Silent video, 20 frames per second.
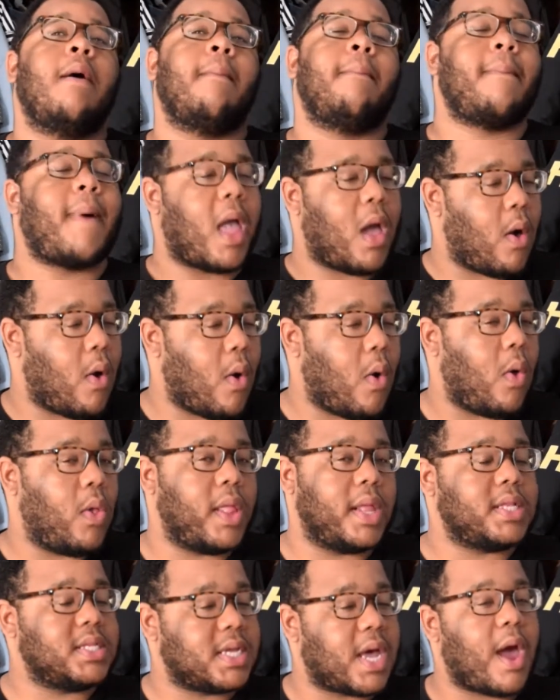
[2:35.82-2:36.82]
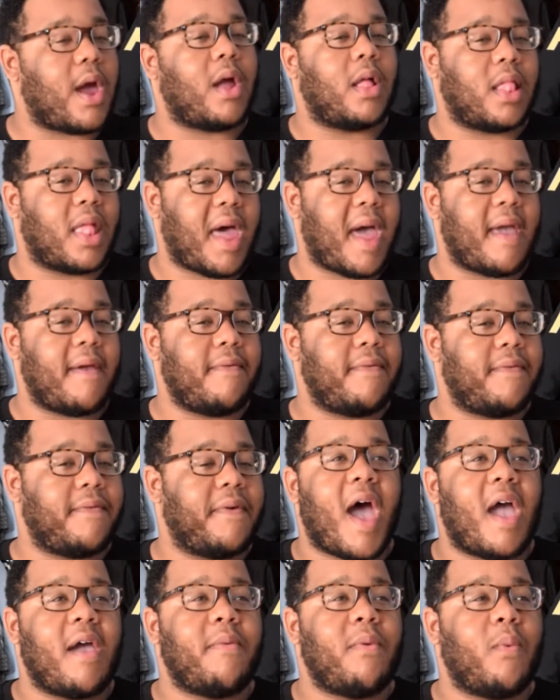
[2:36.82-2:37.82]
my whole entire life.
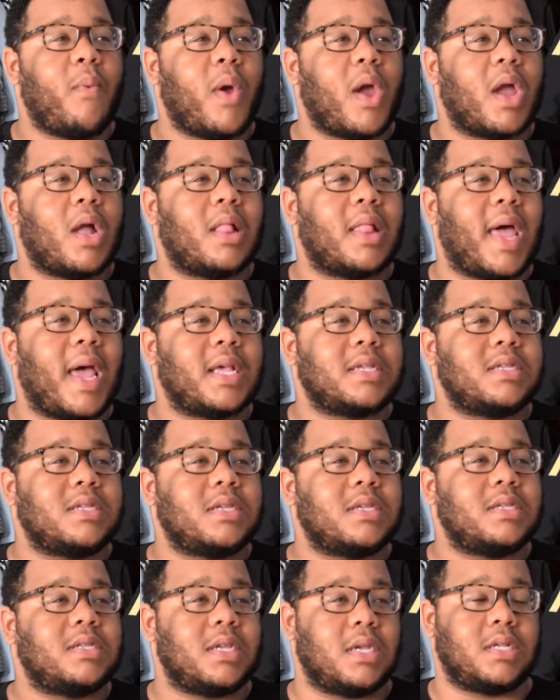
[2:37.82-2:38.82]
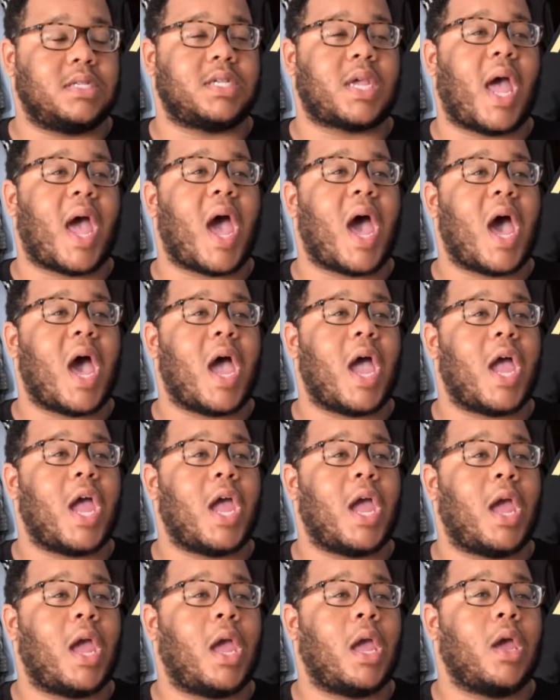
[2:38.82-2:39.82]
I've been wearing glasses since I
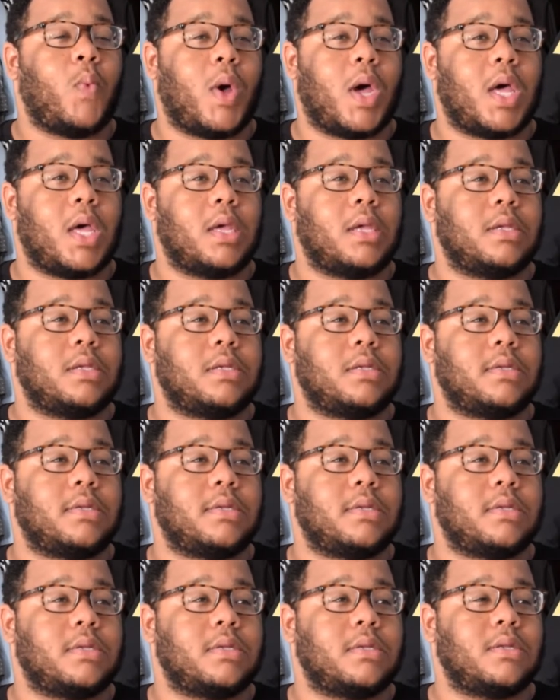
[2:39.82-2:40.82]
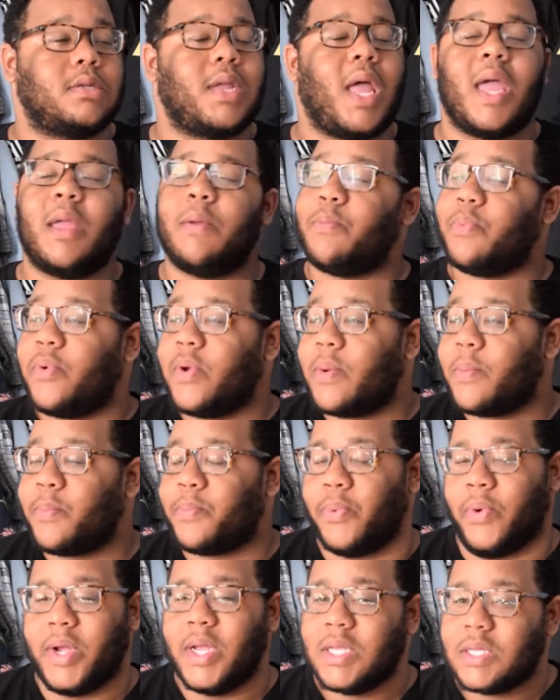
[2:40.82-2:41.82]
was
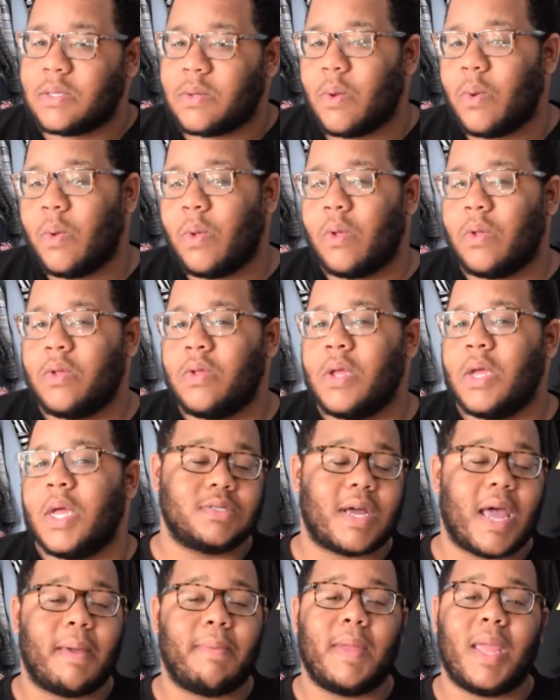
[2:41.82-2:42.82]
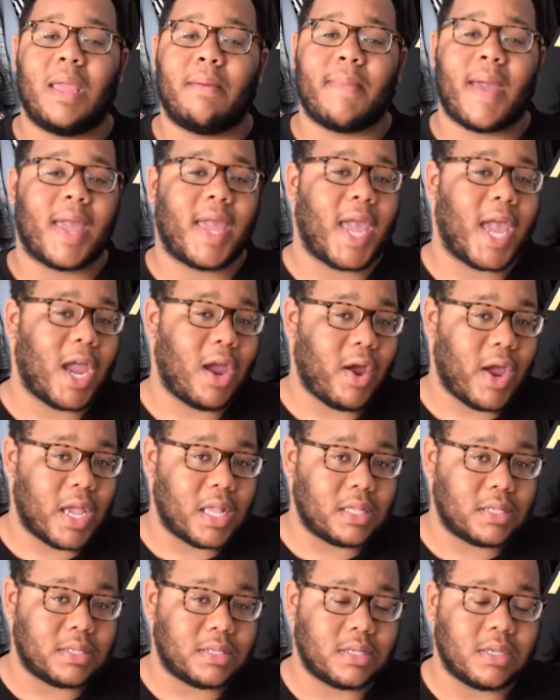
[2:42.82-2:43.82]
preschool. I've been eating my
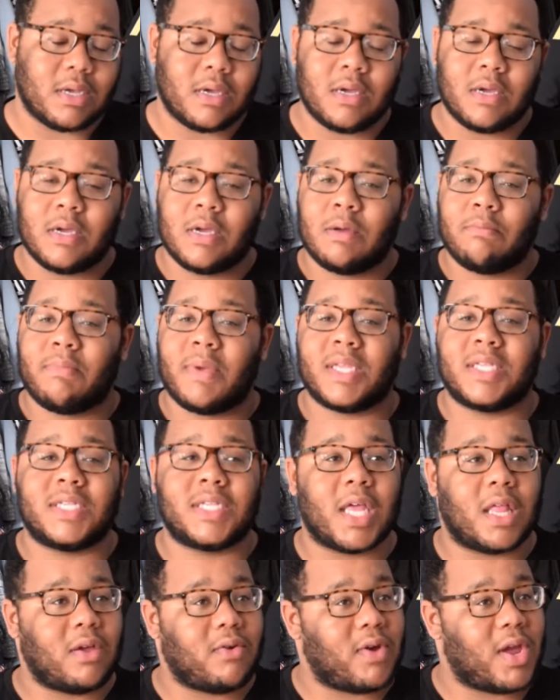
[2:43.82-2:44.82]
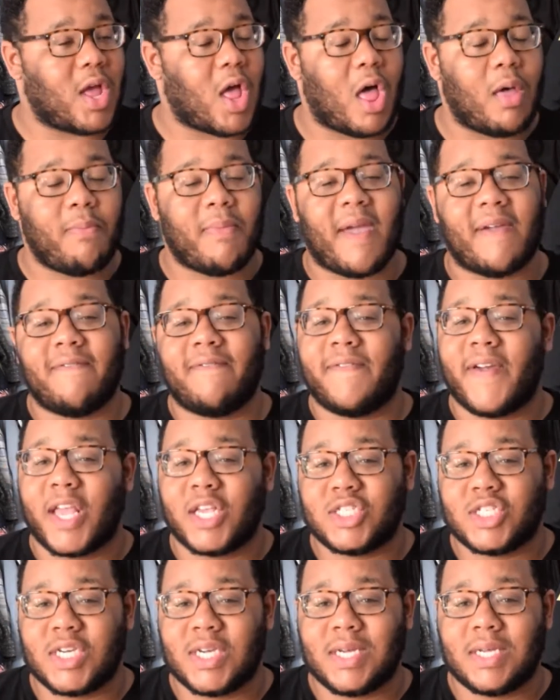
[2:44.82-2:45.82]
carrots, my celery, all my
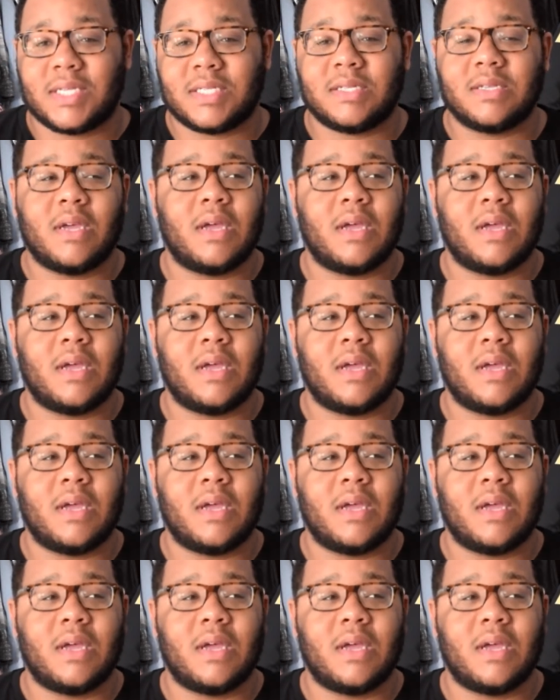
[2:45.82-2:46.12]
veggies.